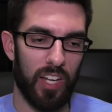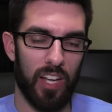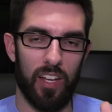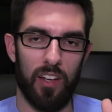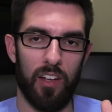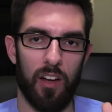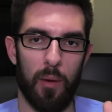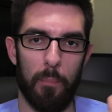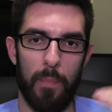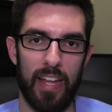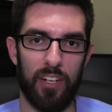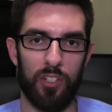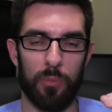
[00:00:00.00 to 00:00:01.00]
and uh,
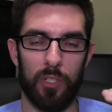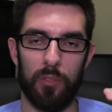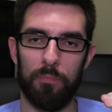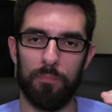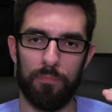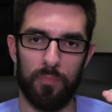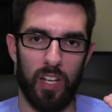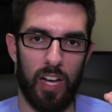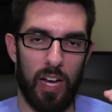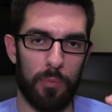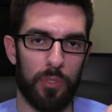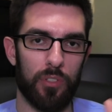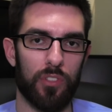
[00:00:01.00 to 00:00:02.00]
management
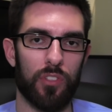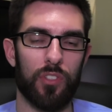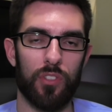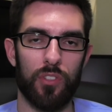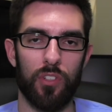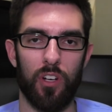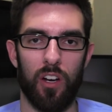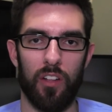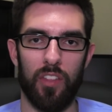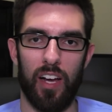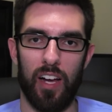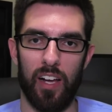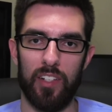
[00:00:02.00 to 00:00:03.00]
options
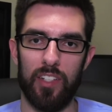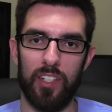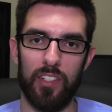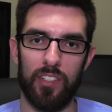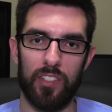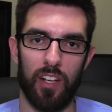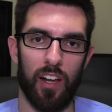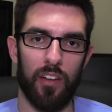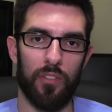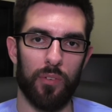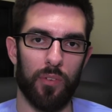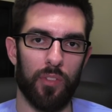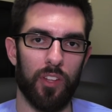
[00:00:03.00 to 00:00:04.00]
on the IT
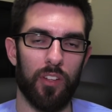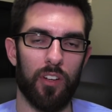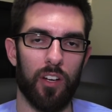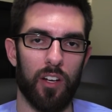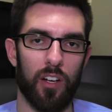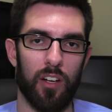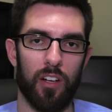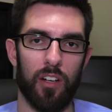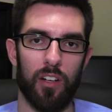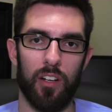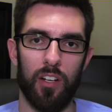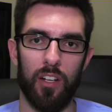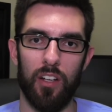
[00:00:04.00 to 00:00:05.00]
side for the,
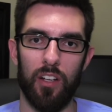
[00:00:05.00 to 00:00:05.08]
uh,